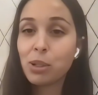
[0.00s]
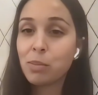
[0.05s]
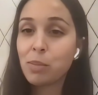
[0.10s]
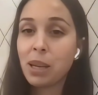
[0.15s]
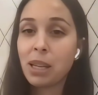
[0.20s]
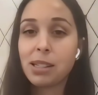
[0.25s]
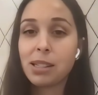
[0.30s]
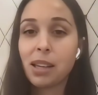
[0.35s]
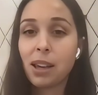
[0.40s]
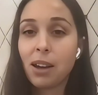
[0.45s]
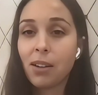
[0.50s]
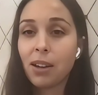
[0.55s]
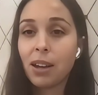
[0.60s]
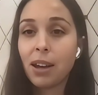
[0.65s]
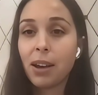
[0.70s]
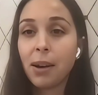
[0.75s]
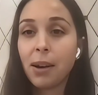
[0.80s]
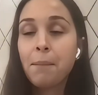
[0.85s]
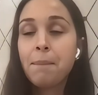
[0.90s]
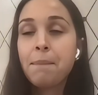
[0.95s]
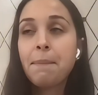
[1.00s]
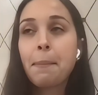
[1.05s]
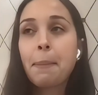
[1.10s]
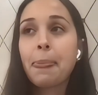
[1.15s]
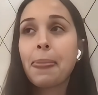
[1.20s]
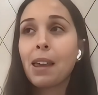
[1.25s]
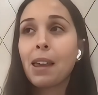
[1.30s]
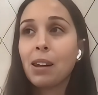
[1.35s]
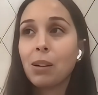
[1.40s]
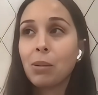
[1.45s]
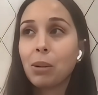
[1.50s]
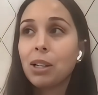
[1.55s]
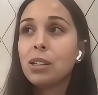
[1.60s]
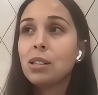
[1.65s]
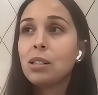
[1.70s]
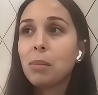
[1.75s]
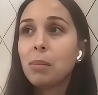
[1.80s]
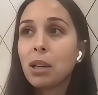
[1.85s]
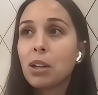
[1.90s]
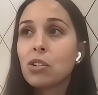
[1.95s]
space area. And I
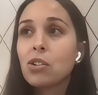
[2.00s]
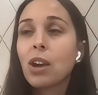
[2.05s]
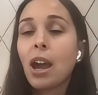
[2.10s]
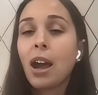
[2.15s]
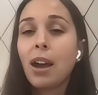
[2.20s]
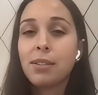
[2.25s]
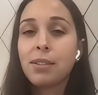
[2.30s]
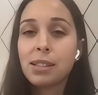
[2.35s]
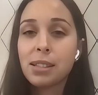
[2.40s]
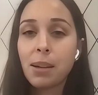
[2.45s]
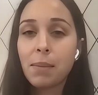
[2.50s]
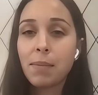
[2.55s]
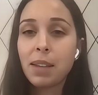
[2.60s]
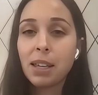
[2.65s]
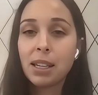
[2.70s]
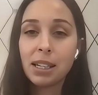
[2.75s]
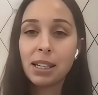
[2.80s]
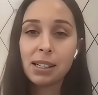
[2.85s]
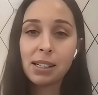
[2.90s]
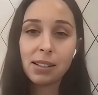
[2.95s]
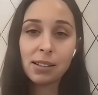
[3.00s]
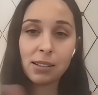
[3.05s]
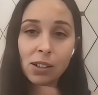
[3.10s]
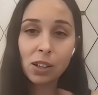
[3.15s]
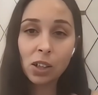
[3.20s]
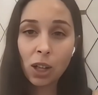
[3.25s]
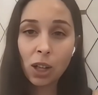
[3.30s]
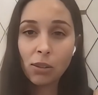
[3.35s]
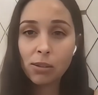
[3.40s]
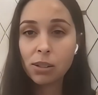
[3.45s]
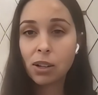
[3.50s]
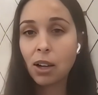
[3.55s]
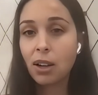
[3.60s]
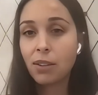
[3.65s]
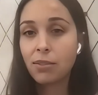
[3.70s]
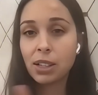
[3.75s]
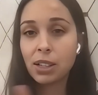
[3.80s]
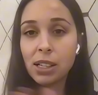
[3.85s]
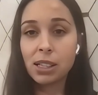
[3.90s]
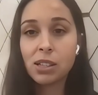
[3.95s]
wanted to make sure I have something that's closed
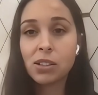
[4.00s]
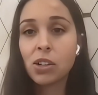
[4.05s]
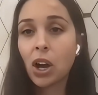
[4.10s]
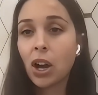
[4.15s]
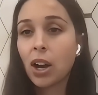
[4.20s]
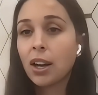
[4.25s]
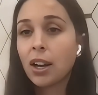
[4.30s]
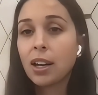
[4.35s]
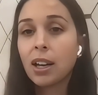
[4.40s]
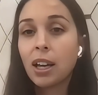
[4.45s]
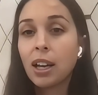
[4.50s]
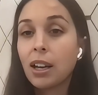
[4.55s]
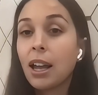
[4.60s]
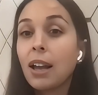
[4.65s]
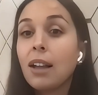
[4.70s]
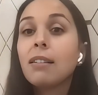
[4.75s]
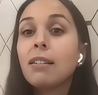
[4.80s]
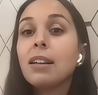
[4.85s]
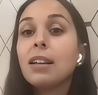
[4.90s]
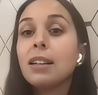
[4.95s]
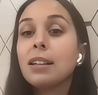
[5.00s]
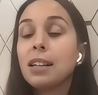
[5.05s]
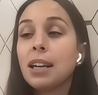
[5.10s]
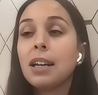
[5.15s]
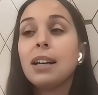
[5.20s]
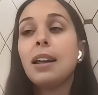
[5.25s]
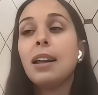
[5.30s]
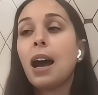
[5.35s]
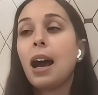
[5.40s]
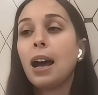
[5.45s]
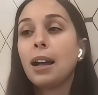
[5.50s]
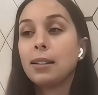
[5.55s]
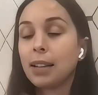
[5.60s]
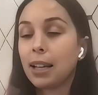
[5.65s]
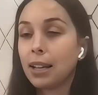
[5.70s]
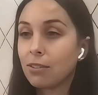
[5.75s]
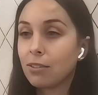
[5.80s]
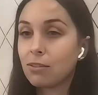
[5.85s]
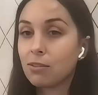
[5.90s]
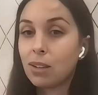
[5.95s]
off. It's dark, and Elliot cannot
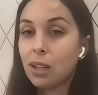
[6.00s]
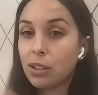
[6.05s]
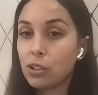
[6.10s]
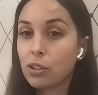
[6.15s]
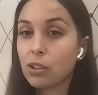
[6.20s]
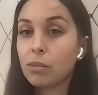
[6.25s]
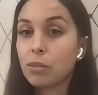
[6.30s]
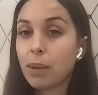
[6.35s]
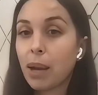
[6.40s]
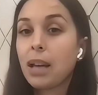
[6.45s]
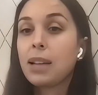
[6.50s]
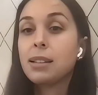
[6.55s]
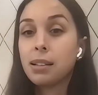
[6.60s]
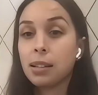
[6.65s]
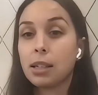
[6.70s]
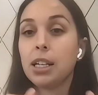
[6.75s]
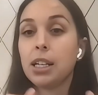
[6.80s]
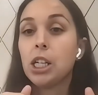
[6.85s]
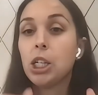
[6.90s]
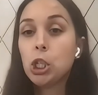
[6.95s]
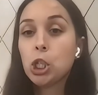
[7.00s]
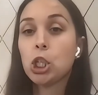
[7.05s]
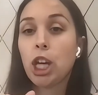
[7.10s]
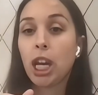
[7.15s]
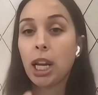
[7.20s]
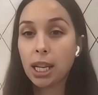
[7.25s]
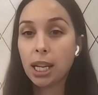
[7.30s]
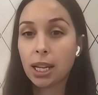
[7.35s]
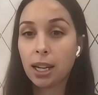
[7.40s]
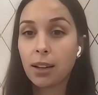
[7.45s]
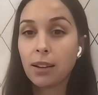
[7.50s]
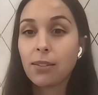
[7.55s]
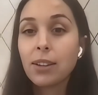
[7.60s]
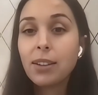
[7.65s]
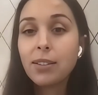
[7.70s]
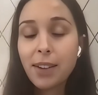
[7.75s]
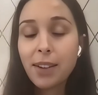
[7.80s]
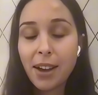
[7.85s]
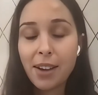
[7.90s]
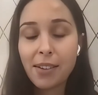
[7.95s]
like run to her bassinet and fake it
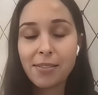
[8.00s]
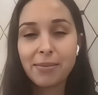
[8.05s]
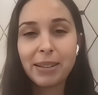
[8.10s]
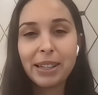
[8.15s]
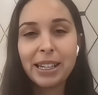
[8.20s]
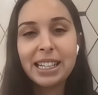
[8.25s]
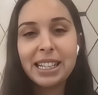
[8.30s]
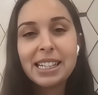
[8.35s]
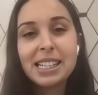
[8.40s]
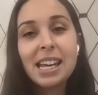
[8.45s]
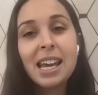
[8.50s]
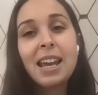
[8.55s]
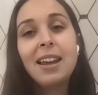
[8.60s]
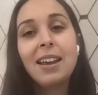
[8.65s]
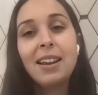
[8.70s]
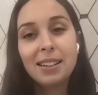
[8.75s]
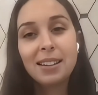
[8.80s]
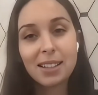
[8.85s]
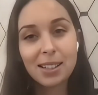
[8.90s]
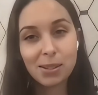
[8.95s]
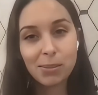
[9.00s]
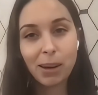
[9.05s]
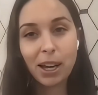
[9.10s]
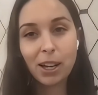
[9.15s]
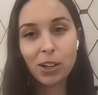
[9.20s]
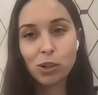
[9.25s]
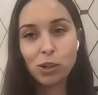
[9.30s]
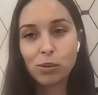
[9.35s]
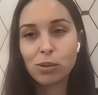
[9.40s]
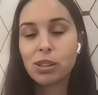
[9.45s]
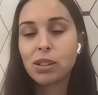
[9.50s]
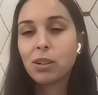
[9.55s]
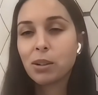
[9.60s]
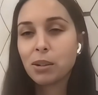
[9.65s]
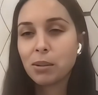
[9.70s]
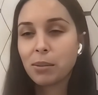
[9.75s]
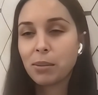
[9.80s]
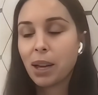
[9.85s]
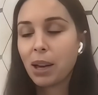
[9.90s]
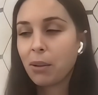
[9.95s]
every 5 minutes. That's why I choose
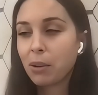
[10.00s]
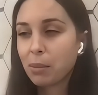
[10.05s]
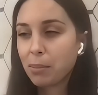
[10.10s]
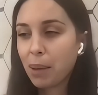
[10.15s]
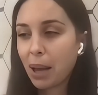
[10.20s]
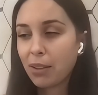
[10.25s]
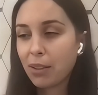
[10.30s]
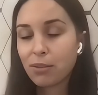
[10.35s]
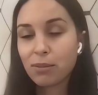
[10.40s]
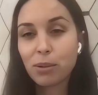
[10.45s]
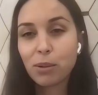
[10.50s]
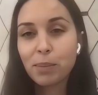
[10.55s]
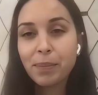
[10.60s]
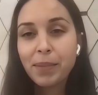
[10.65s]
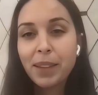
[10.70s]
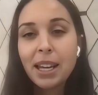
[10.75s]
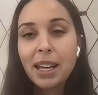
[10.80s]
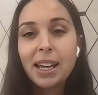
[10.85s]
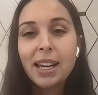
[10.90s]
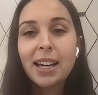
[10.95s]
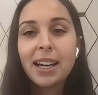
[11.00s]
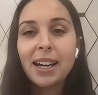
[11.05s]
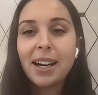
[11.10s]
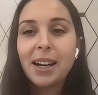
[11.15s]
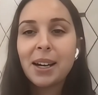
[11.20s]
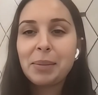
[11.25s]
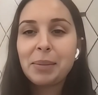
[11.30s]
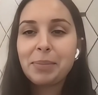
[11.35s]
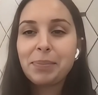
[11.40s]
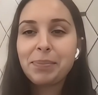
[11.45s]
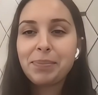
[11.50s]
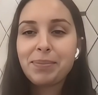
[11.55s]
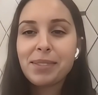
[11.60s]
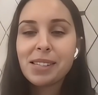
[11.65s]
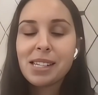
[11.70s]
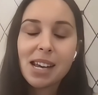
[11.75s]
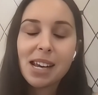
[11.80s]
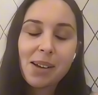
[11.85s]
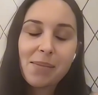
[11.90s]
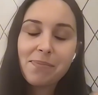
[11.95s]
our bathroom.
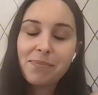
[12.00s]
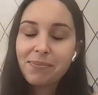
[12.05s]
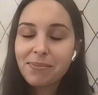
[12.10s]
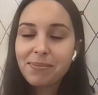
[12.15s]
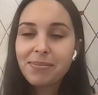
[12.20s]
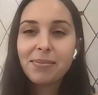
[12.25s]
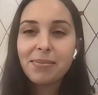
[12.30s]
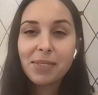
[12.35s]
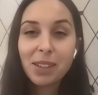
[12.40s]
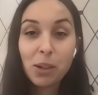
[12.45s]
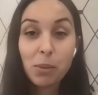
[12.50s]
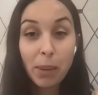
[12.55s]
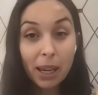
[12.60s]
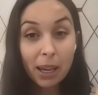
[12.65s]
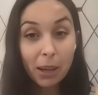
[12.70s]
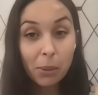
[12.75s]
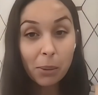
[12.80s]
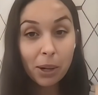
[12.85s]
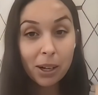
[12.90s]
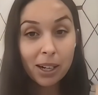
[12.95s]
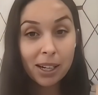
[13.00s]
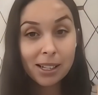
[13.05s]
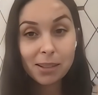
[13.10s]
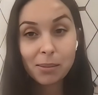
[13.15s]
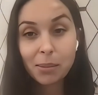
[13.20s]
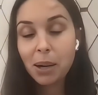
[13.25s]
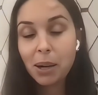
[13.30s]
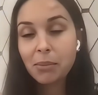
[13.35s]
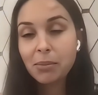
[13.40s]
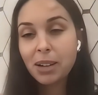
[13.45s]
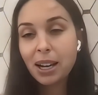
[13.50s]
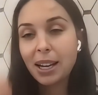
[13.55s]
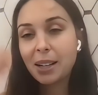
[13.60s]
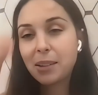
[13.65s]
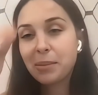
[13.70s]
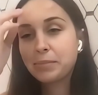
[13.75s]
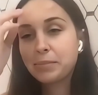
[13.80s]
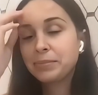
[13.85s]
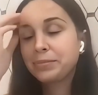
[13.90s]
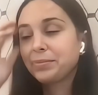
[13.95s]
So yeah, you make it work as a mom,
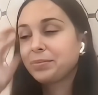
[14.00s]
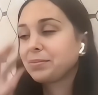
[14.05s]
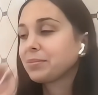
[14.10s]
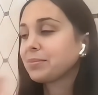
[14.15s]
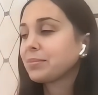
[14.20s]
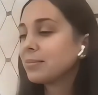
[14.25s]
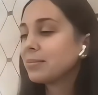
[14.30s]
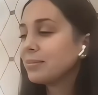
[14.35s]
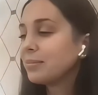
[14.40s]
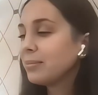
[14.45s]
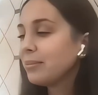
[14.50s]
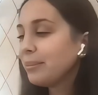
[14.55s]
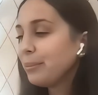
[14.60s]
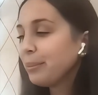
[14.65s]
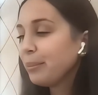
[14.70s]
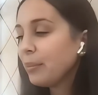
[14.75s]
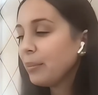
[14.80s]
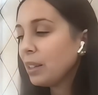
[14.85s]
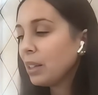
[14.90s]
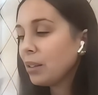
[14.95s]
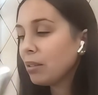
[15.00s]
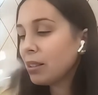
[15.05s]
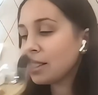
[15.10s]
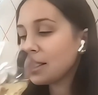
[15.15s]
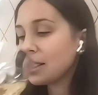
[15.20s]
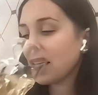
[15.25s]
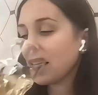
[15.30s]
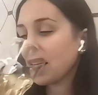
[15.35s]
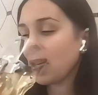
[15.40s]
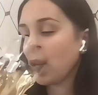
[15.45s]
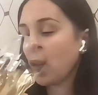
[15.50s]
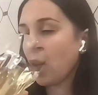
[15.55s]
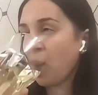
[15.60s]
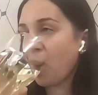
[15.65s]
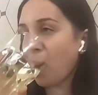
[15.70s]
right? 1 second.